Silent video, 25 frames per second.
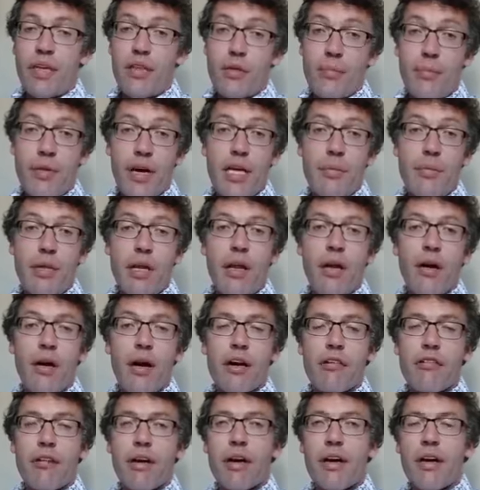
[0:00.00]
the baby
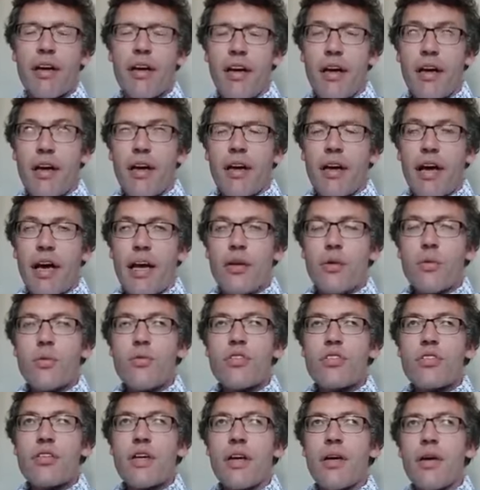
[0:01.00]
Lyra and
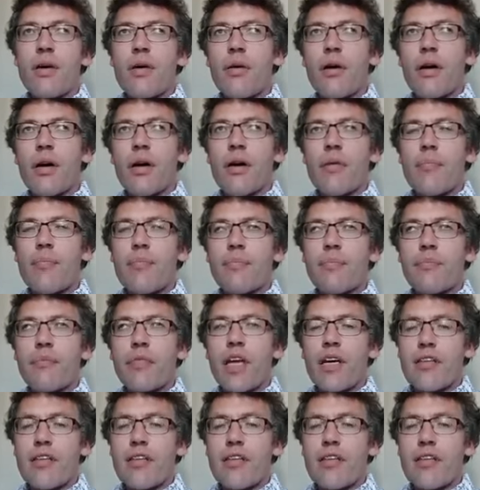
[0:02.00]
also um,